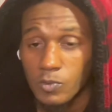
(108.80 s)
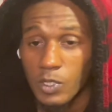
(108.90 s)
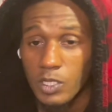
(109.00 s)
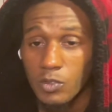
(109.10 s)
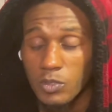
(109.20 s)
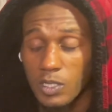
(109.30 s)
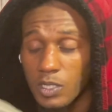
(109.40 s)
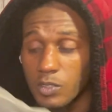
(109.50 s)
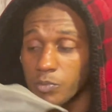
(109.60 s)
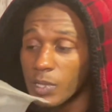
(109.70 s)
want to use
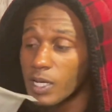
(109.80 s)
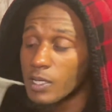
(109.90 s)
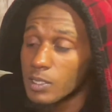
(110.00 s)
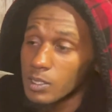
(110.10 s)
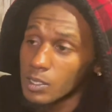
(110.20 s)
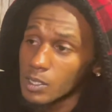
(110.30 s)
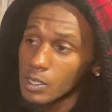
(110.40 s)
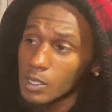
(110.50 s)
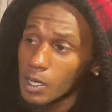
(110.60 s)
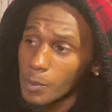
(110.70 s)
this. But
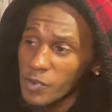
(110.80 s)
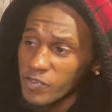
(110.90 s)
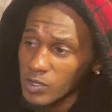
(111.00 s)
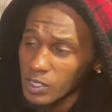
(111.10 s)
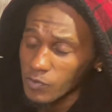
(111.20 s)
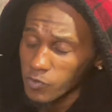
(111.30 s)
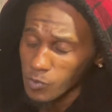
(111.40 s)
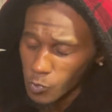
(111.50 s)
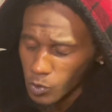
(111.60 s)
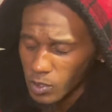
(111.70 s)
if you're looking for
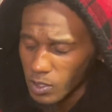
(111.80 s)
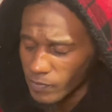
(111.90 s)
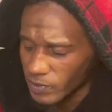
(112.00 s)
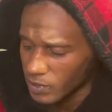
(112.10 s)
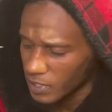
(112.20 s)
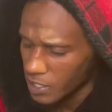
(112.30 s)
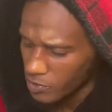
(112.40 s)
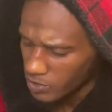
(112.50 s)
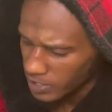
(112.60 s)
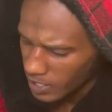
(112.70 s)
more of an
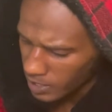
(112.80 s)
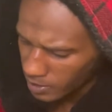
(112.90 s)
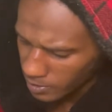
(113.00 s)
energetic,